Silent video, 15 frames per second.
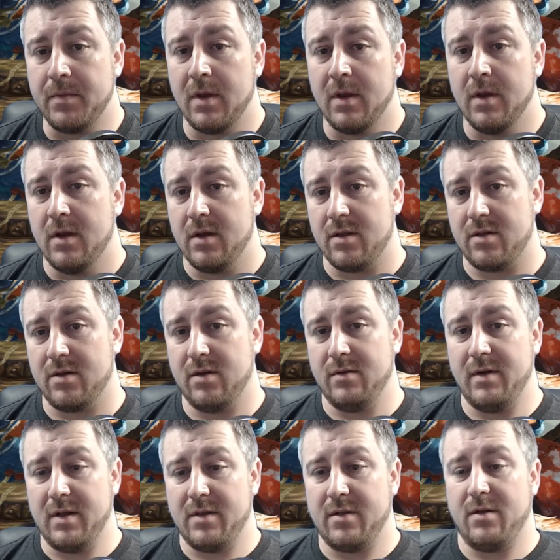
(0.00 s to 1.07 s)
So
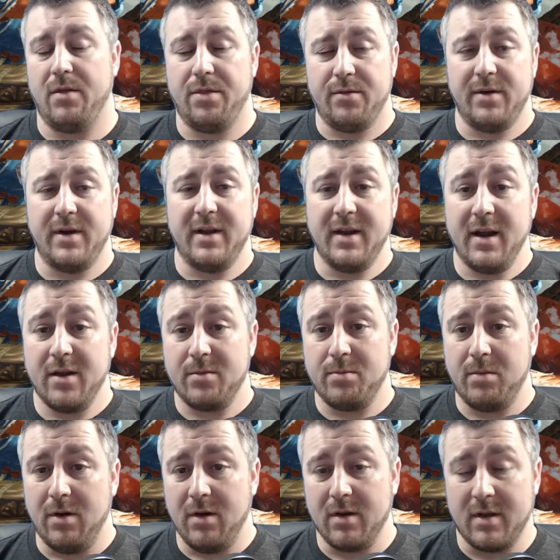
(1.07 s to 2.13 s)
a 3 dice
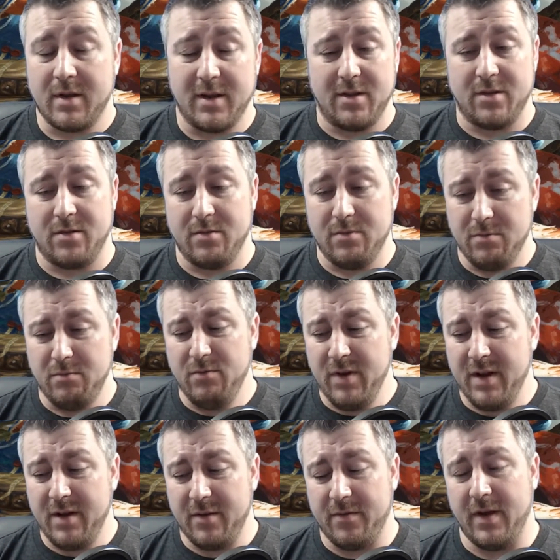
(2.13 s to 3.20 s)
block is
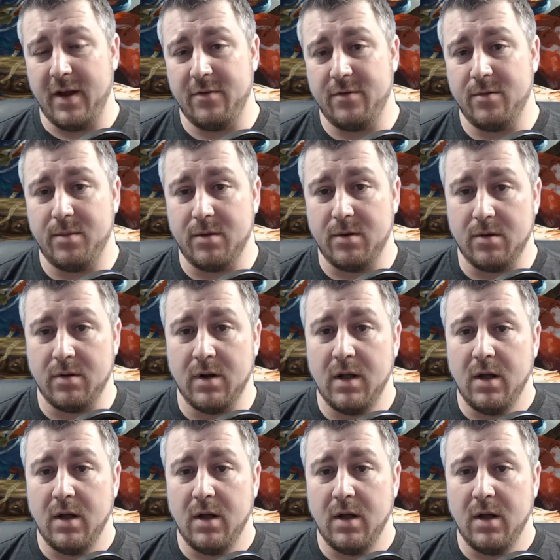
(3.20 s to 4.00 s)
really favourable.